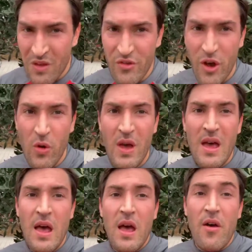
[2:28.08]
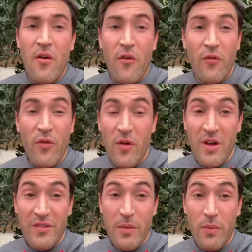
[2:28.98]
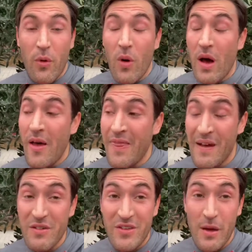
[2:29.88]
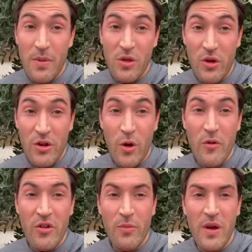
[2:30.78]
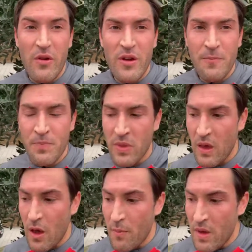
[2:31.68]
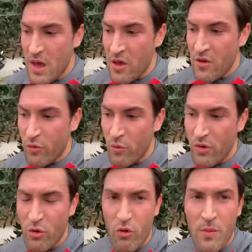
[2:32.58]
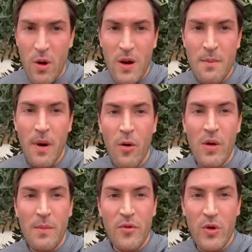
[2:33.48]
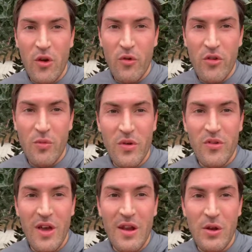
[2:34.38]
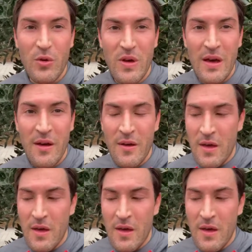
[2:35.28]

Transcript: So very, very simple. Another tip that you can do over this period, it's what we call crimbo limbo in between Christmas and New Year,